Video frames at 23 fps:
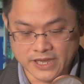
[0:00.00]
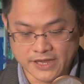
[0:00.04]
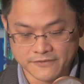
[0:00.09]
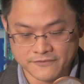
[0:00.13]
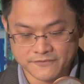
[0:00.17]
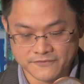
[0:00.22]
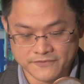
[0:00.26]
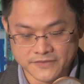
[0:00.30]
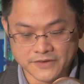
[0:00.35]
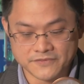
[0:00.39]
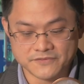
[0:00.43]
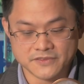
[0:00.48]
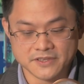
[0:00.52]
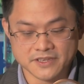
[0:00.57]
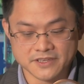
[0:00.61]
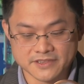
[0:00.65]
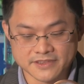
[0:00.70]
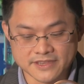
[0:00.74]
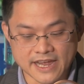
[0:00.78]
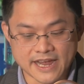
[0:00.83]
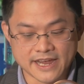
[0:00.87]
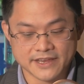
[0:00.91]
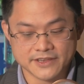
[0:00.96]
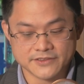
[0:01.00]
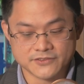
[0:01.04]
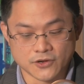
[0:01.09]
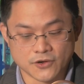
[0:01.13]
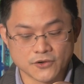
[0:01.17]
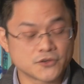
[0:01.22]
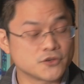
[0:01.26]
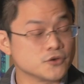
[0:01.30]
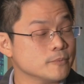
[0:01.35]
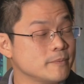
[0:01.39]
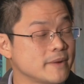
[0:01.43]
have 59
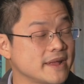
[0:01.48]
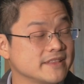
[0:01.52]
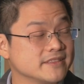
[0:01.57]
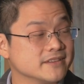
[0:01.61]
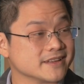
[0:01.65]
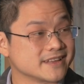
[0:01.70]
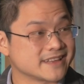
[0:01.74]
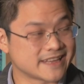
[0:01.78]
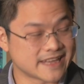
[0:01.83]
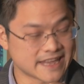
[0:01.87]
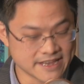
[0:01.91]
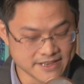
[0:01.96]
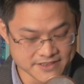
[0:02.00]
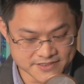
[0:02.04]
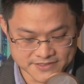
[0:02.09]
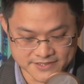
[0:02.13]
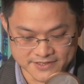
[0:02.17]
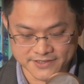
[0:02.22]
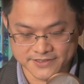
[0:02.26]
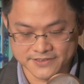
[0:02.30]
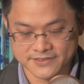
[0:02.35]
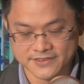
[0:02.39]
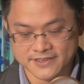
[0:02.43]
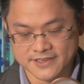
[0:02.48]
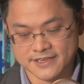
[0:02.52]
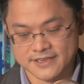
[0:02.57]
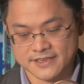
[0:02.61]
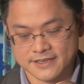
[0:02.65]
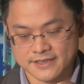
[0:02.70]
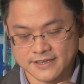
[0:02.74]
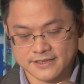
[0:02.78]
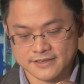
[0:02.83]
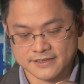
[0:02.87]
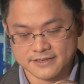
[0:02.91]
documented cases
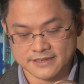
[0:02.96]
Ooh.